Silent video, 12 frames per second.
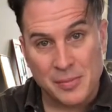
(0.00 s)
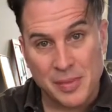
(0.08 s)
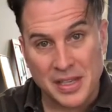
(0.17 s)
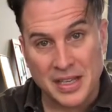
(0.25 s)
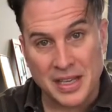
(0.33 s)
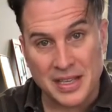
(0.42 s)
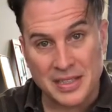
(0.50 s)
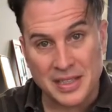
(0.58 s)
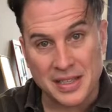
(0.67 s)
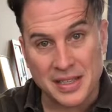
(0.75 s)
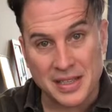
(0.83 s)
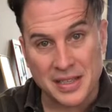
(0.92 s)

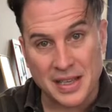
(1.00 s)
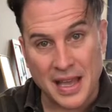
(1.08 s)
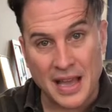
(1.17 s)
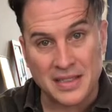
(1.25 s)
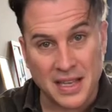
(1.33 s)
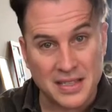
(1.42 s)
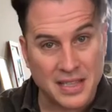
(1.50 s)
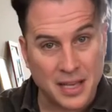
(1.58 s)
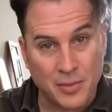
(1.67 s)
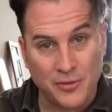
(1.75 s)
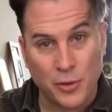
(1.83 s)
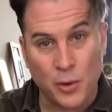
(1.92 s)
because, as I
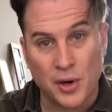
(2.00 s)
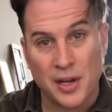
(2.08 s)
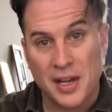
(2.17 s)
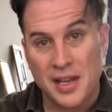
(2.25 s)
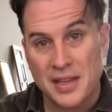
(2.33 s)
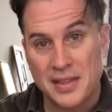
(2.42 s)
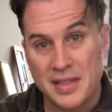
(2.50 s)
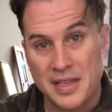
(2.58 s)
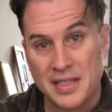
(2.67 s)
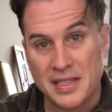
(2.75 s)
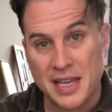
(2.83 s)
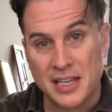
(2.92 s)
said before,
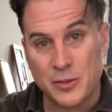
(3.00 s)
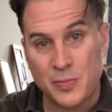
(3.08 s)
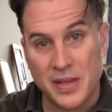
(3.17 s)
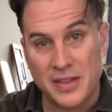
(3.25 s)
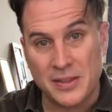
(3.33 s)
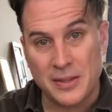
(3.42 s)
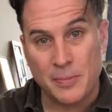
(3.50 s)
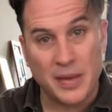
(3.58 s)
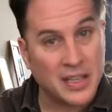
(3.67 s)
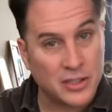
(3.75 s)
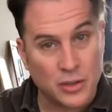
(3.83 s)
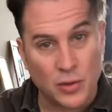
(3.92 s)
this has been the
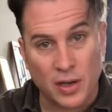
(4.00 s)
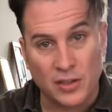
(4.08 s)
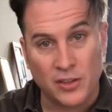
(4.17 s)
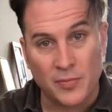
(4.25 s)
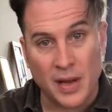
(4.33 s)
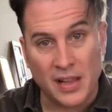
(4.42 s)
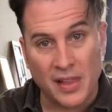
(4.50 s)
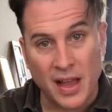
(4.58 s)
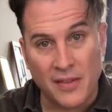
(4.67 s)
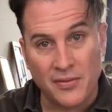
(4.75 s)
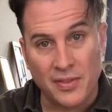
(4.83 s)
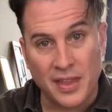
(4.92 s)
biggest struggle of my
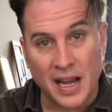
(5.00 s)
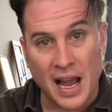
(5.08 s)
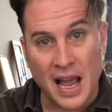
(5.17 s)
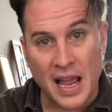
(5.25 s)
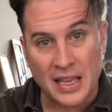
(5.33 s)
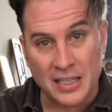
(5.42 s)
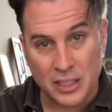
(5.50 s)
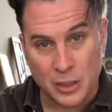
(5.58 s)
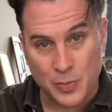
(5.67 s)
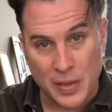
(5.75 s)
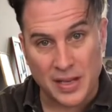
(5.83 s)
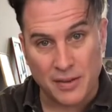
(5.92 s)
life that I
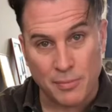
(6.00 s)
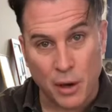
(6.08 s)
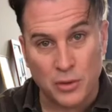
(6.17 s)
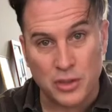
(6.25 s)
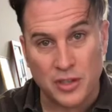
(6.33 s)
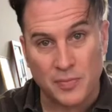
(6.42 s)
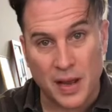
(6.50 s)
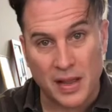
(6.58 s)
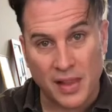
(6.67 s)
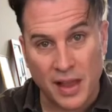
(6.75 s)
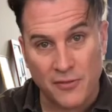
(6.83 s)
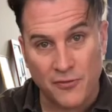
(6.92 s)
spent most of
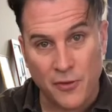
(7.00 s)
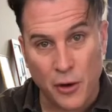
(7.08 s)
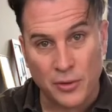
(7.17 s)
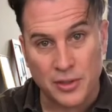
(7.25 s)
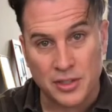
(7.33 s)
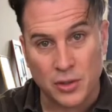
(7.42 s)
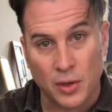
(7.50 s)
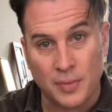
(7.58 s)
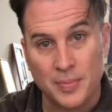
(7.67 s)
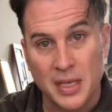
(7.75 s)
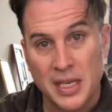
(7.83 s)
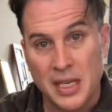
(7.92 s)
my life focused
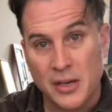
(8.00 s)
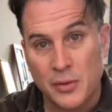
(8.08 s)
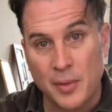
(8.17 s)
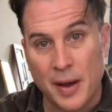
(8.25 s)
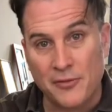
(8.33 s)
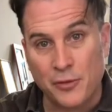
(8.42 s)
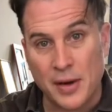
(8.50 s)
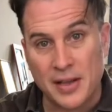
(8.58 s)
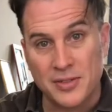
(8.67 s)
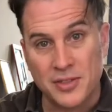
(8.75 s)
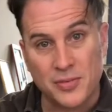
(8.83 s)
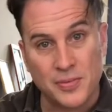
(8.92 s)
on. When my
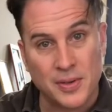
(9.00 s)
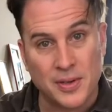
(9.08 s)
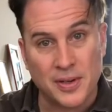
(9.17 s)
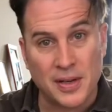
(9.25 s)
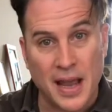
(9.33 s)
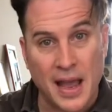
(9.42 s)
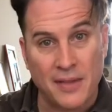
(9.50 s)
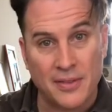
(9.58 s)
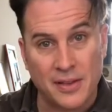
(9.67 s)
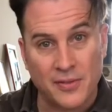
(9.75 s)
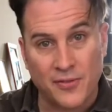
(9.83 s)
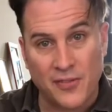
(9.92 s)
friends were
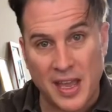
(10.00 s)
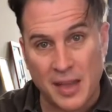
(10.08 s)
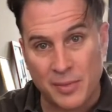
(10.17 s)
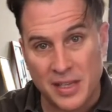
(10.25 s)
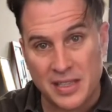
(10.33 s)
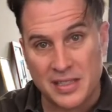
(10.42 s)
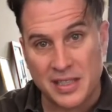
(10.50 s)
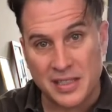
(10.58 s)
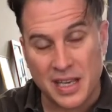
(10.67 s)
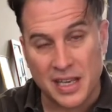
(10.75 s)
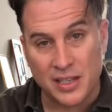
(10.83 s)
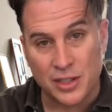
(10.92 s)
having families
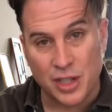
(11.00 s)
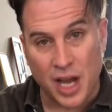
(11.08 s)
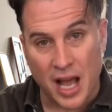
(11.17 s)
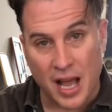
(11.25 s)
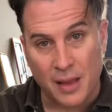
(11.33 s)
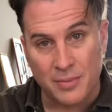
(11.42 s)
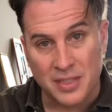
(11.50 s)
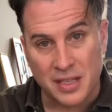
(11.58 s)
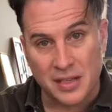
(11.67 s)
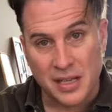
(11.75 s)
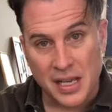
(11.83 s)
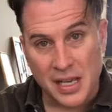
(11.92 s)
and getting jobs
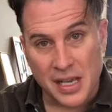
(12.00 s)
and